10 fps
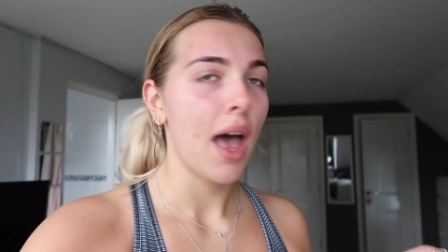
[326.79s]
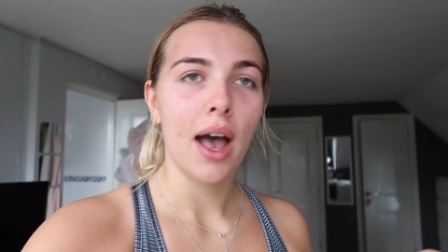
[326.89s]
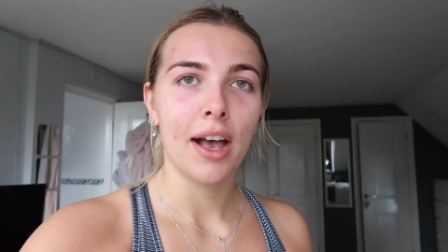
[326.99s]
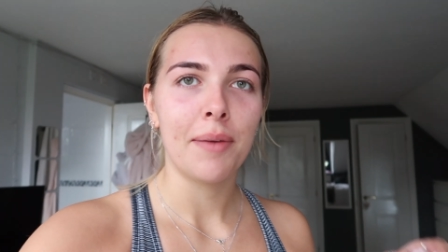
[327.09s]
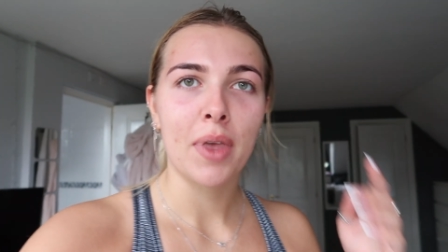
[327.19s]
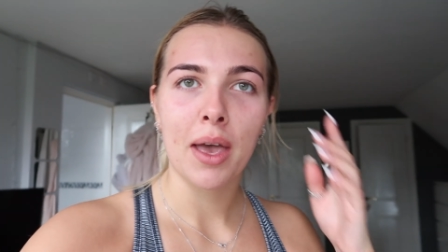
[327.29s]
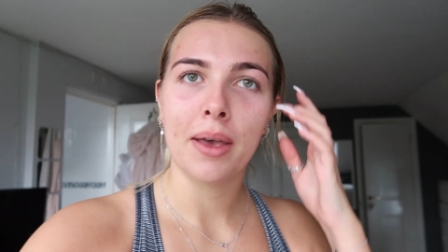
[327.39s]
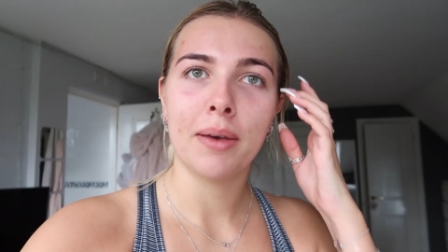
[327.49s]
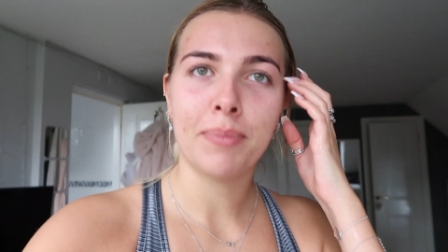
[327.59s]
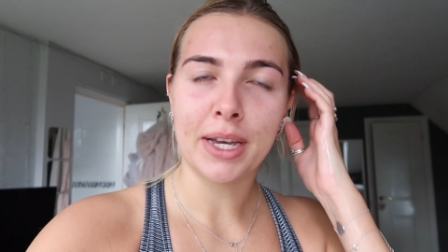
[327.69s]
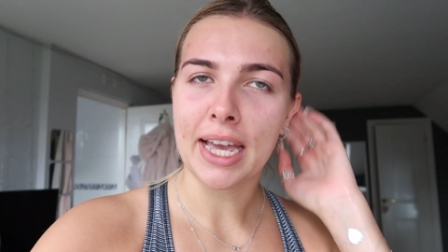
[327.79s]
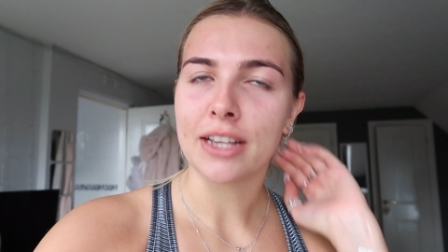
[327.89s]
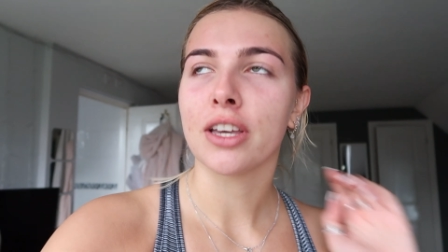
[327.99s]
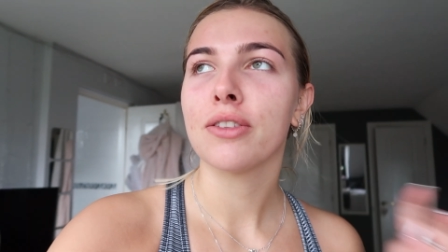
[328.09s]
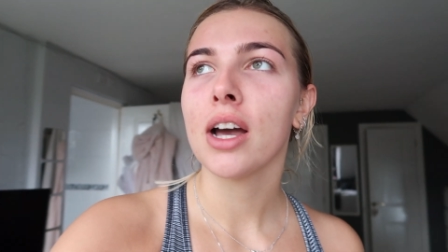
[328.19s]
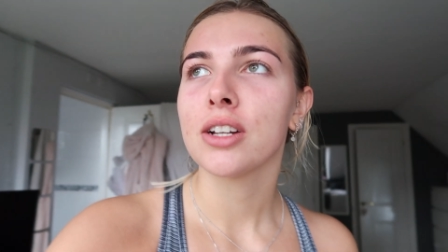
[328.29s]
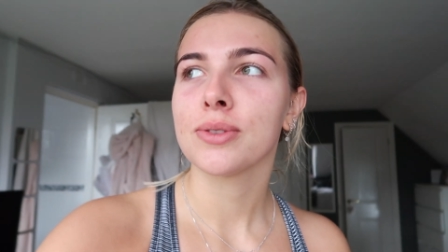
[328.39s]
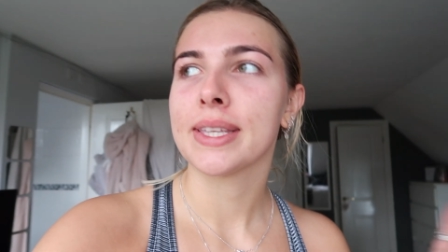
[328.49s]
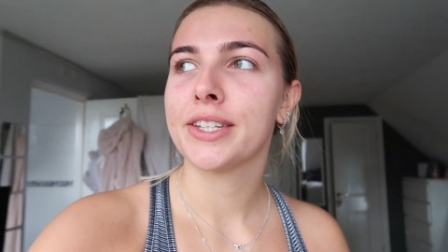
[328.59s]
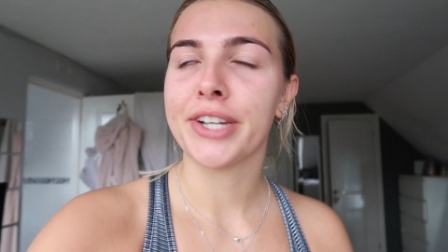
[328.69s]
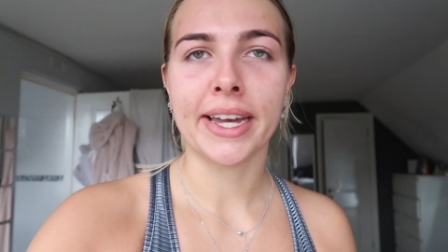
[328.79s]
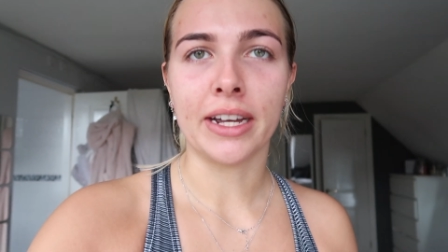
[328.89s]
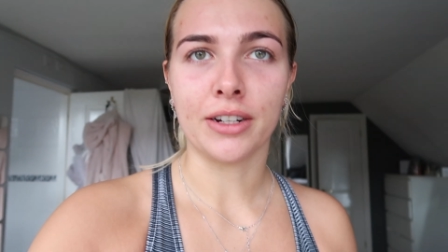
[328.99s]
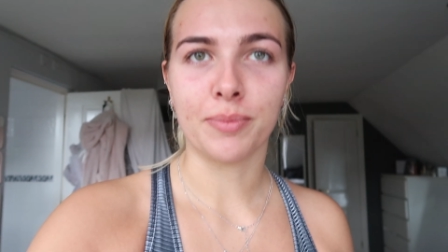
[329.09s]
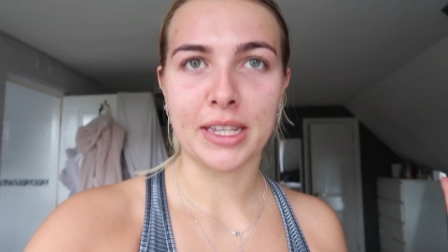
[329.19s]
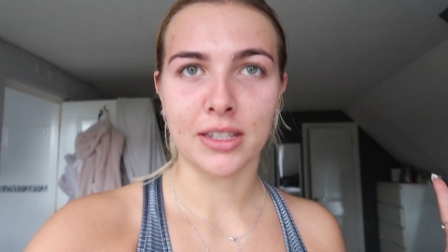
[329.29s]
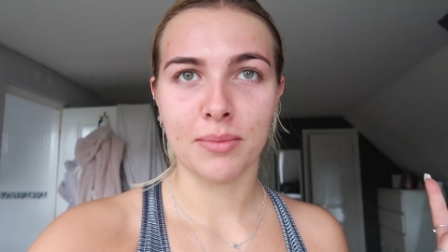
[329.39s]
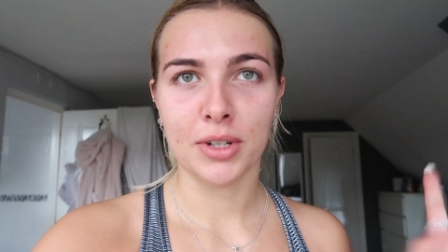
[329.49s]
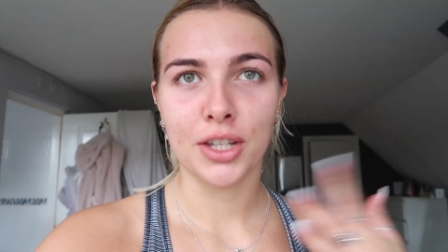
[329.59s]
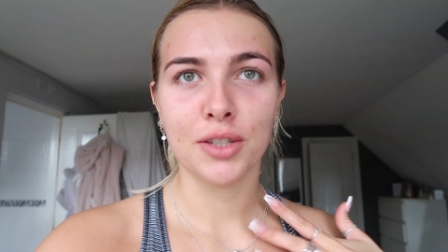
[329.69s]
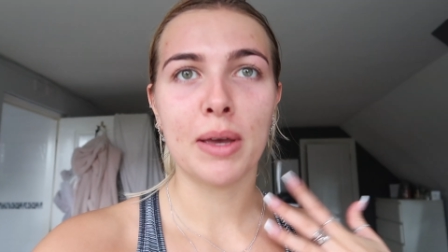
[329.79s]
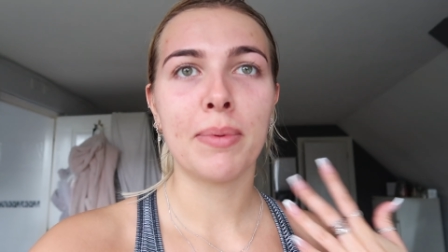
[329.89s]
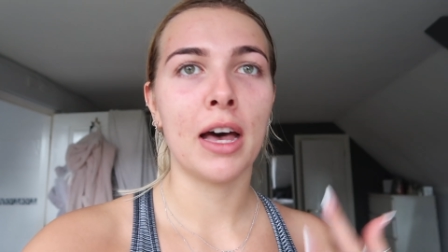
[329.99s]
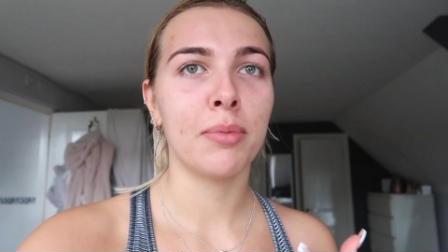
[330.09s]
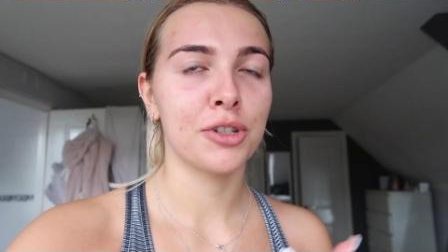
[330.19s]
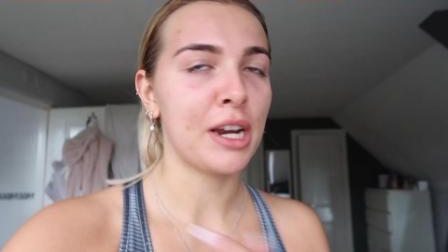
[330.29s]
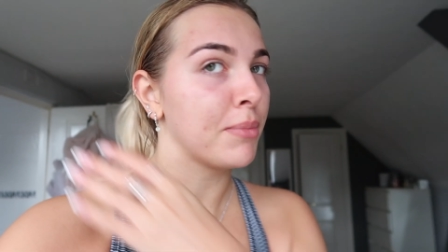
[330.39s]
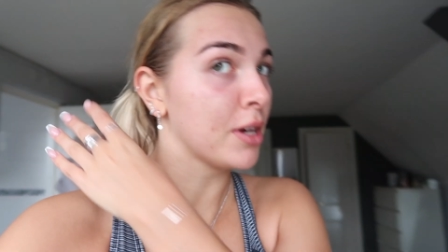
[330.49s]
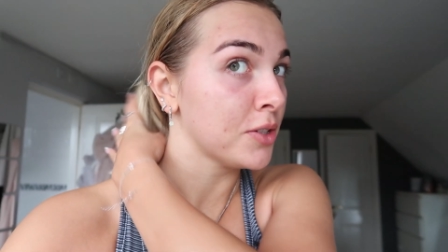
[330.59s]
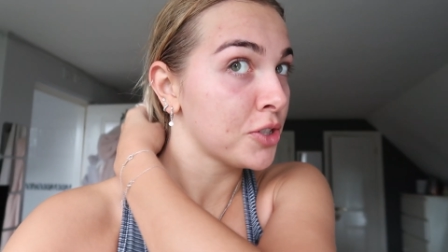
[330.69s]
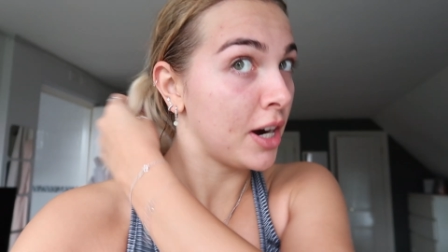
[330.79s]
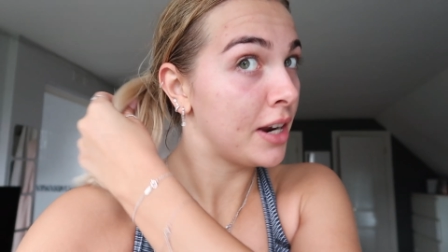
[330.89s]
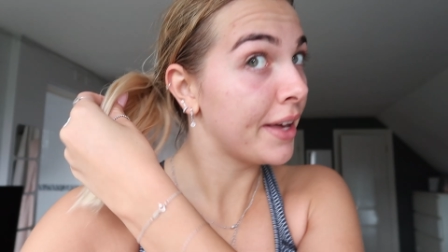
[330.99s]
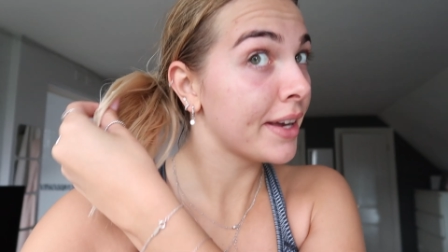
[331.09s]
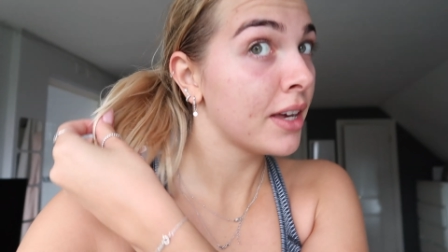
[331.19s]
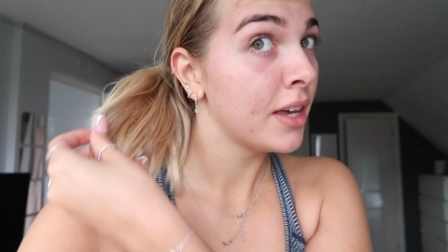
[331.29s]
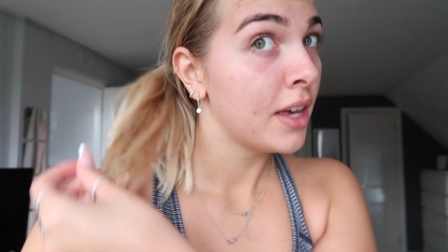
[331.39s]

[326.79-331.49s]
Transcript: But yeah, so I thought I'd just quickly check in because basically I'm going to use my purple shampoo to try and like